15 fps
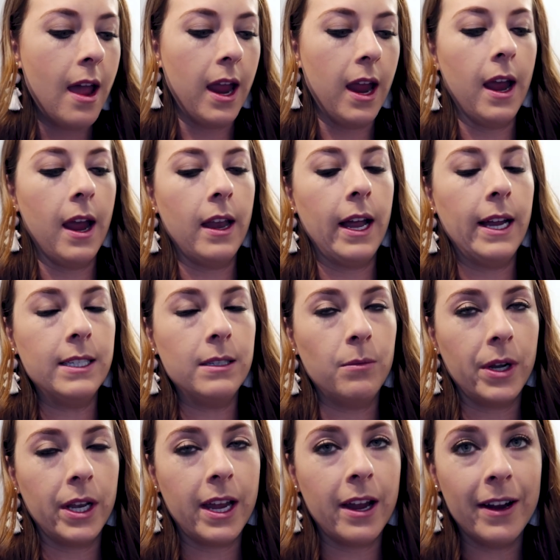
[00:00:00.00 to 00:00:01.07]
and I
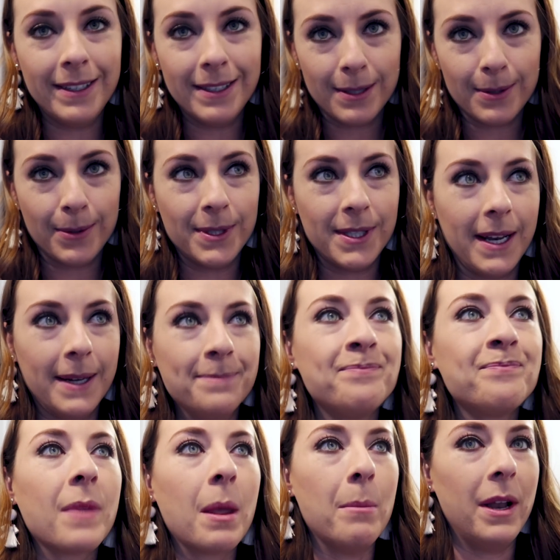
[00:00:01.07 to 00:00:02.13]
didn't want to carry it to school today.
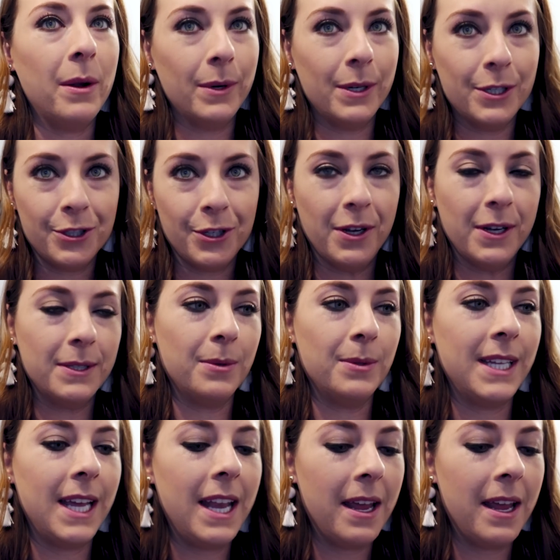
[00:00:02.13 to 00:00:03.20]
But I wanted to show you guys what was in